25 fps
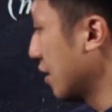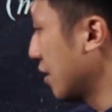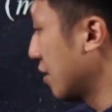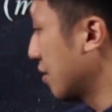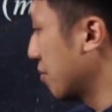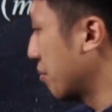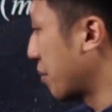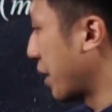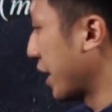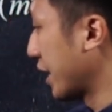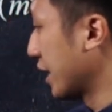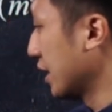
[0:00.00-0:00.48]

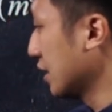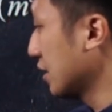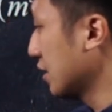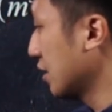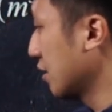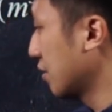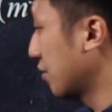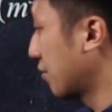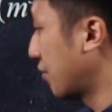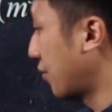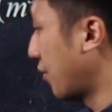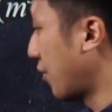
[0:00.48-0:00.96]
minus
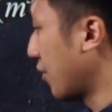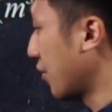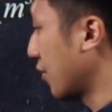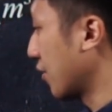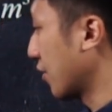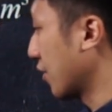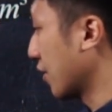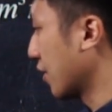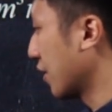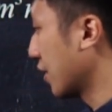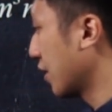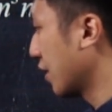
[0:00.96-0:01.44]

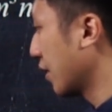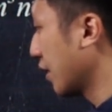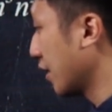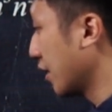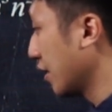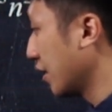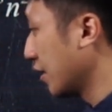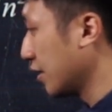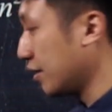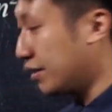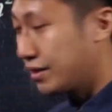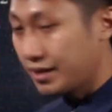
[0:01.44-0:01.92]
4.
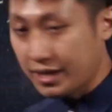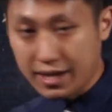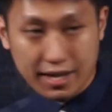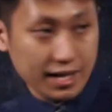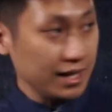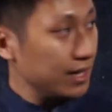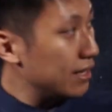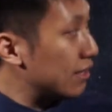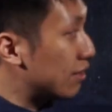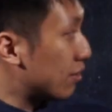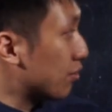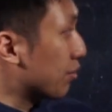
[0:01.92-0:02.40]

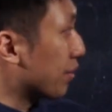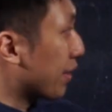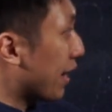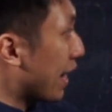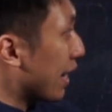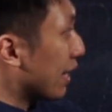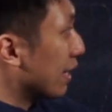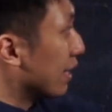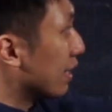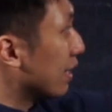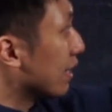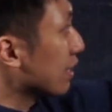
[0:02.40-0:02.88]
Then you
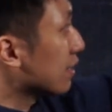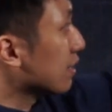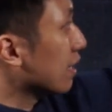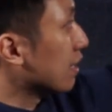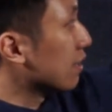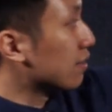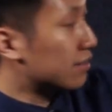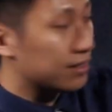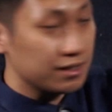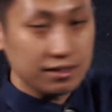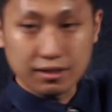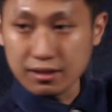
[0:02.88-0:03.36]
get this
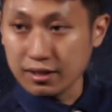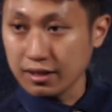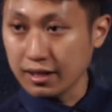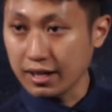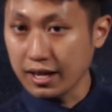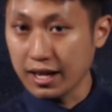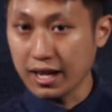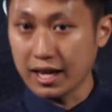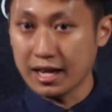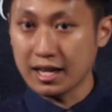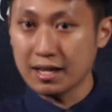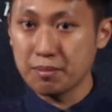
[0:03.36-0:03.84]
answer,
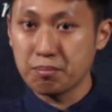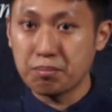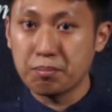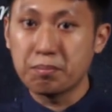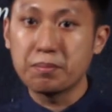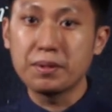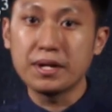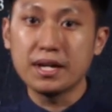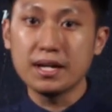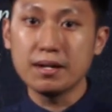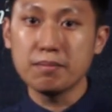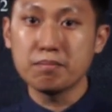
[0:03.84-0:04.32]

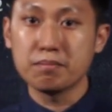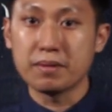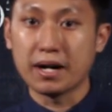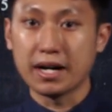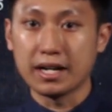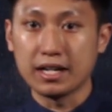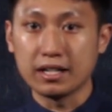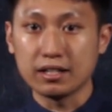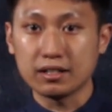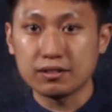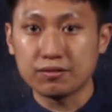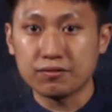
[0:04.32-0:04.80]
ab
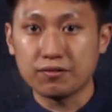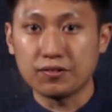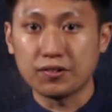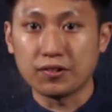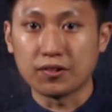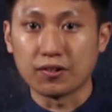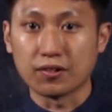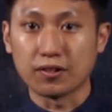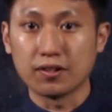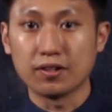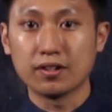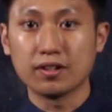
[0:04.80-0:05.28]
minus
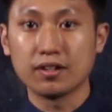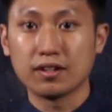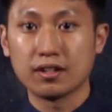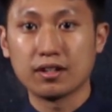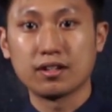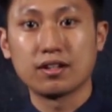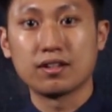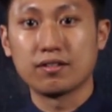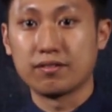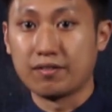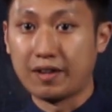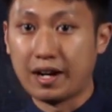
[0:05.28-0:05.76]
4.
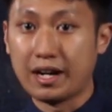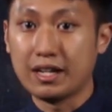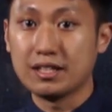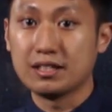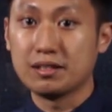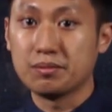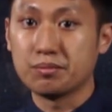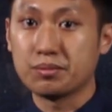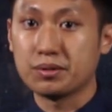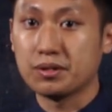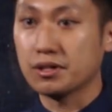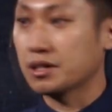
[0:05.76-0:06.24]
Very
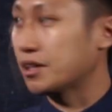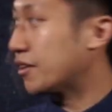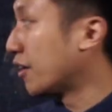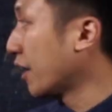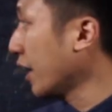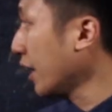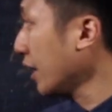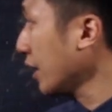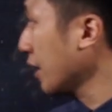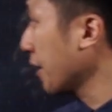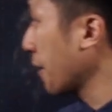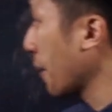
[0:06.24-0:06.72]
simple,
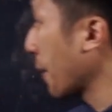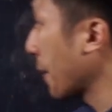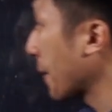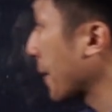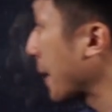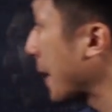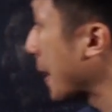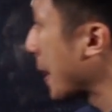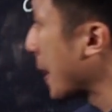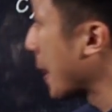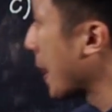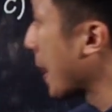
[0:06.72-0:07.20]
correct?
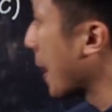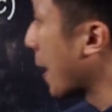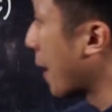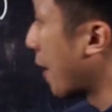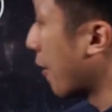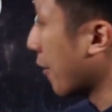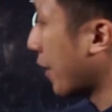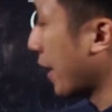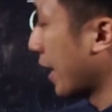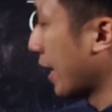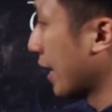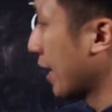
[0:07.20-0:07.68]

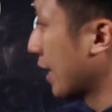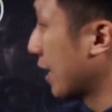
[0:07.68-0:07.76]
Okay,